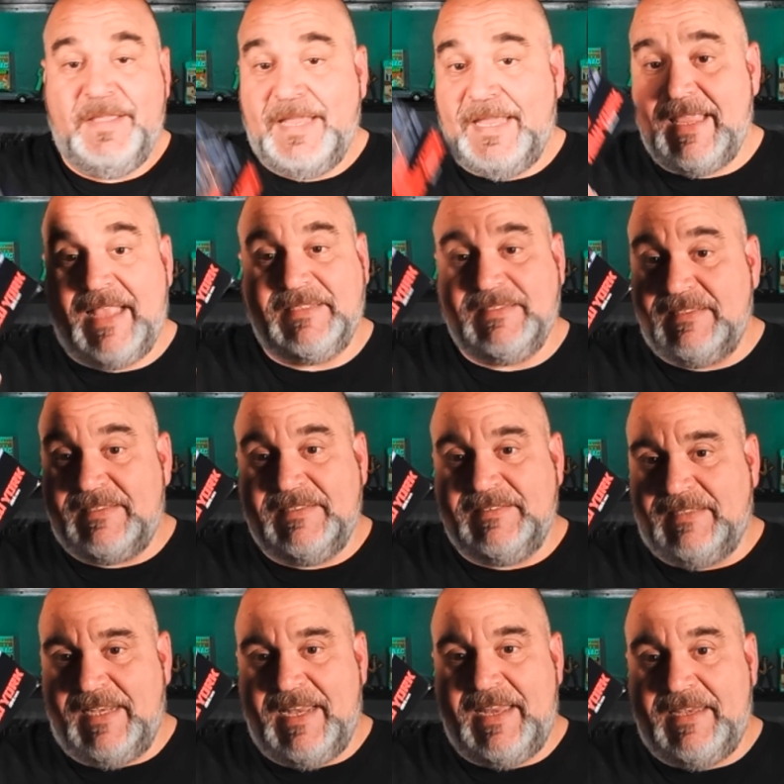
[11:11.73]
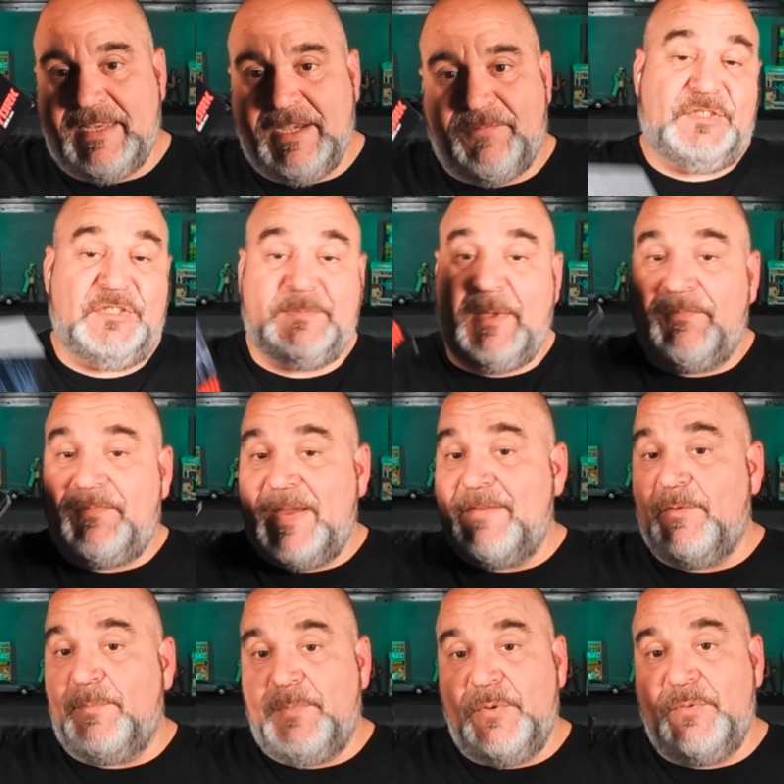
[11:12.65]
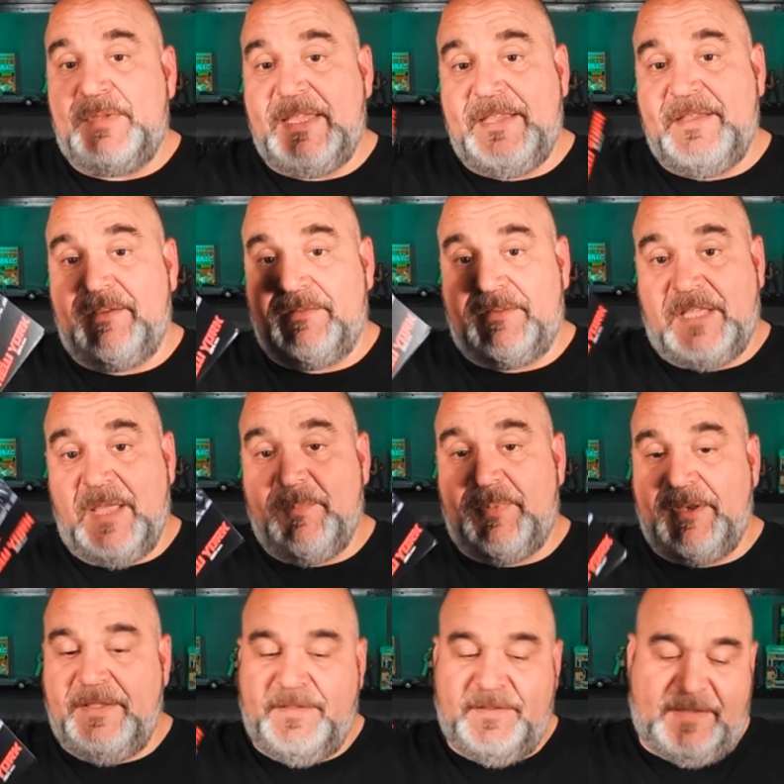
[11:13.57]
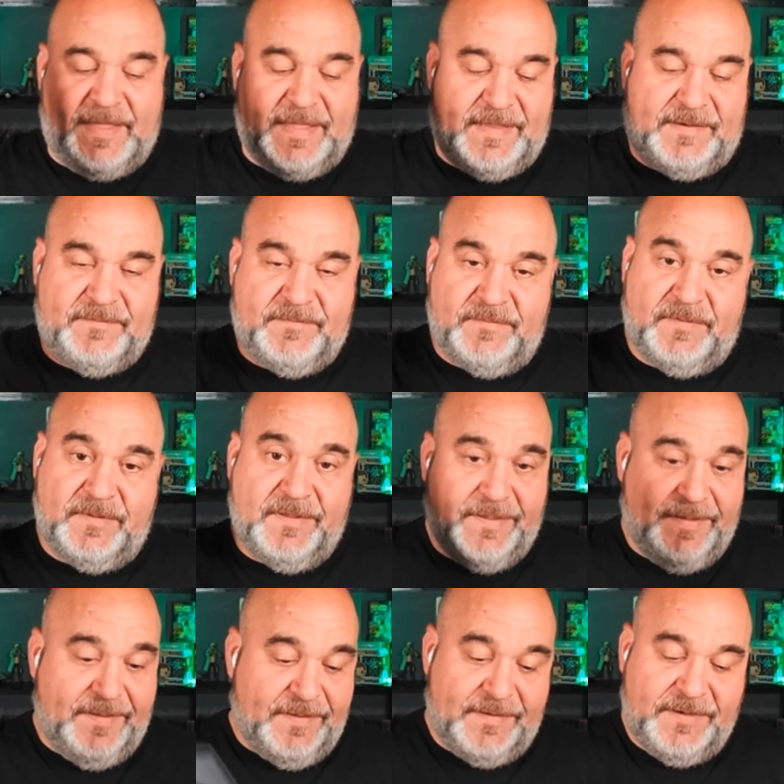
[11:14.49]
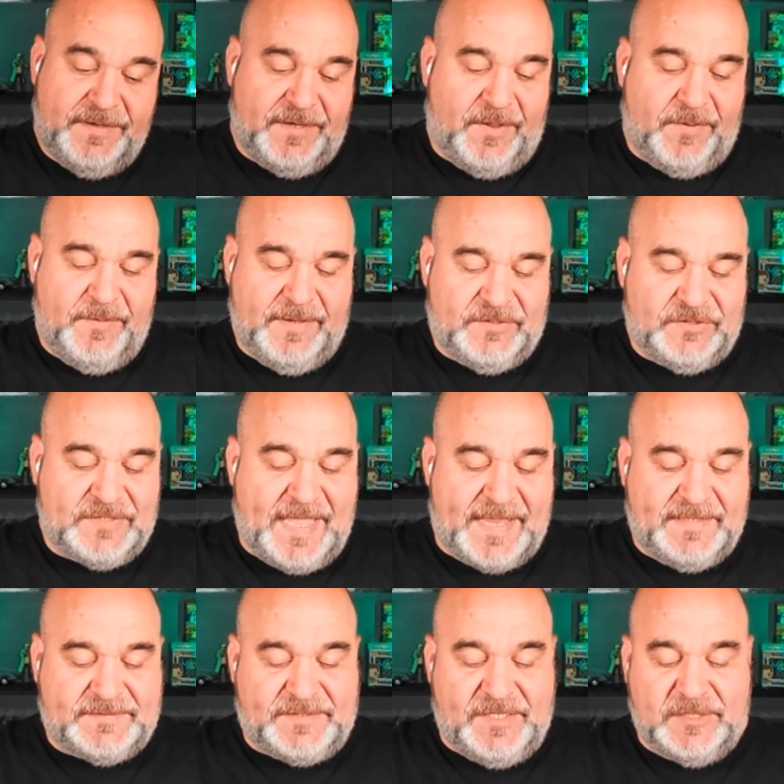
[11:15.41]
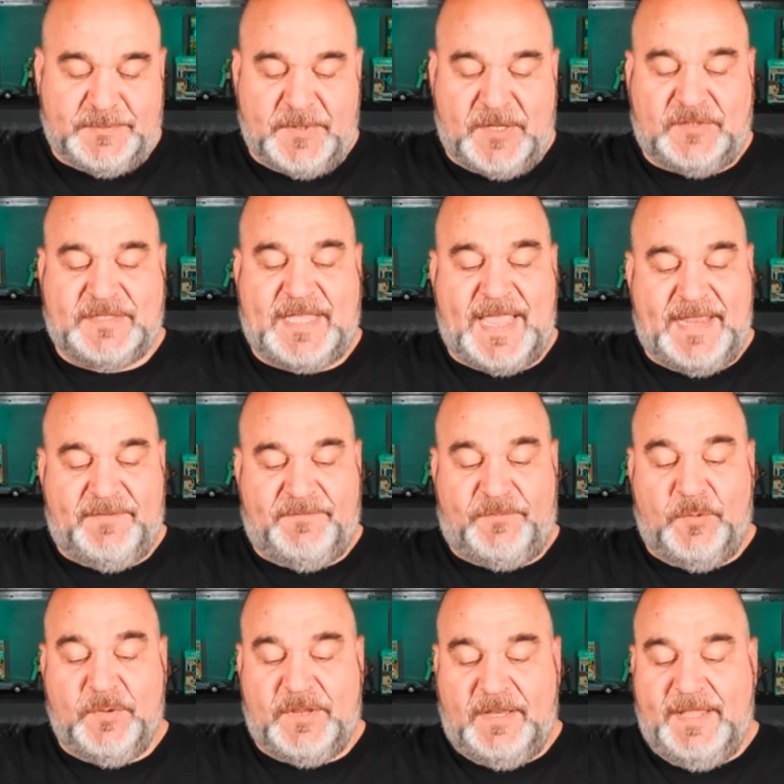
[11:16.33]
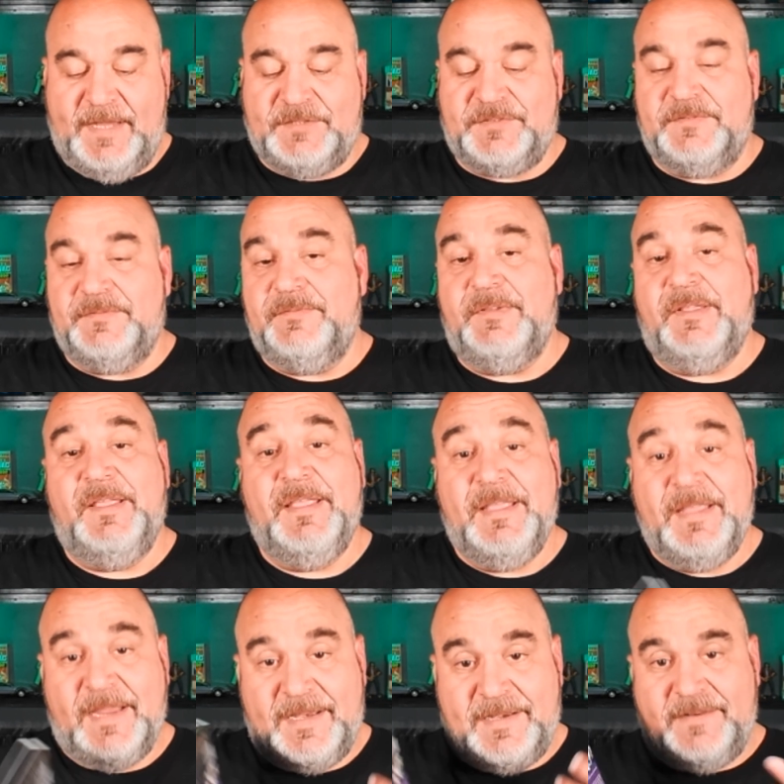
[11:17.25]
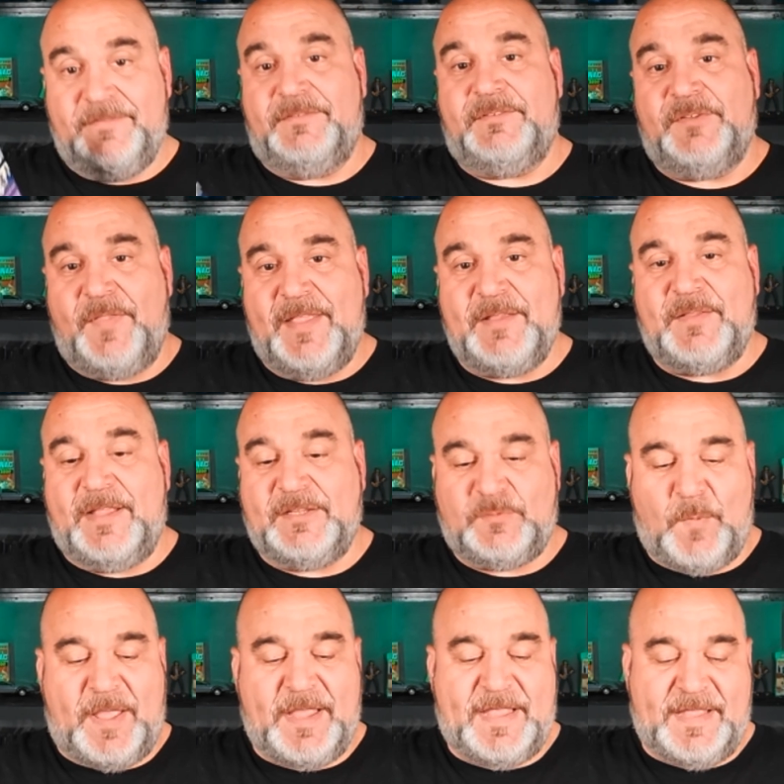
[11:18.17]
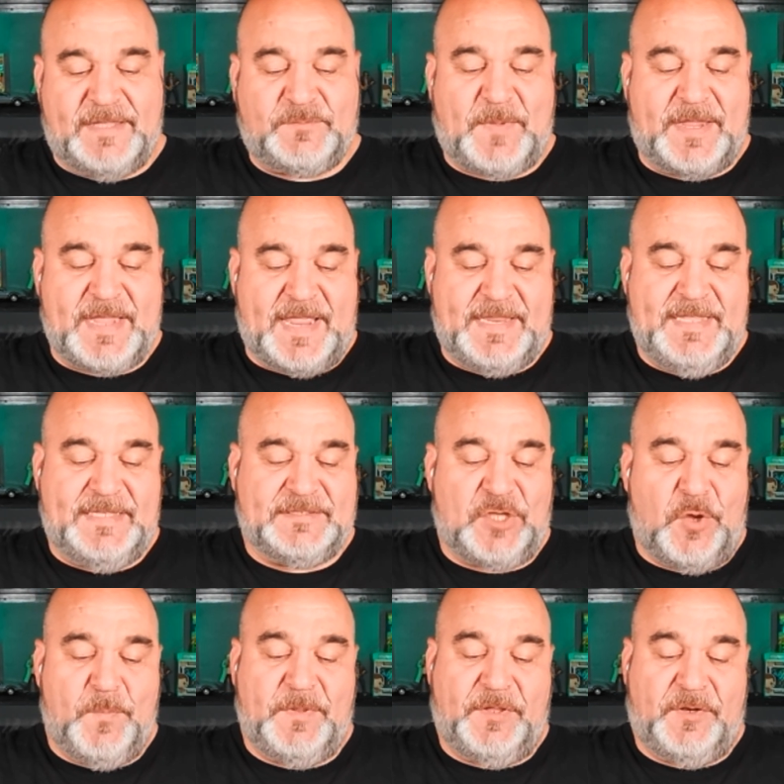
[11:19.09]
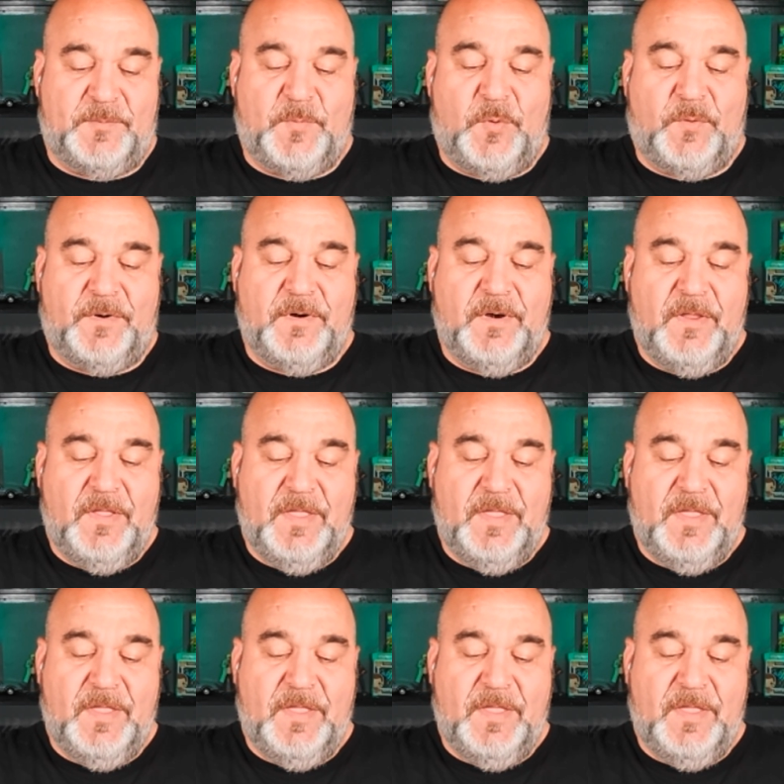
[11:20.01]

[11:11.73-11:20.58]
And guys, this isn't any different. It's my favorite boutique company, and you know, it just kind of sucks because I had a full collection, and so that's why it kind of hits home a little more.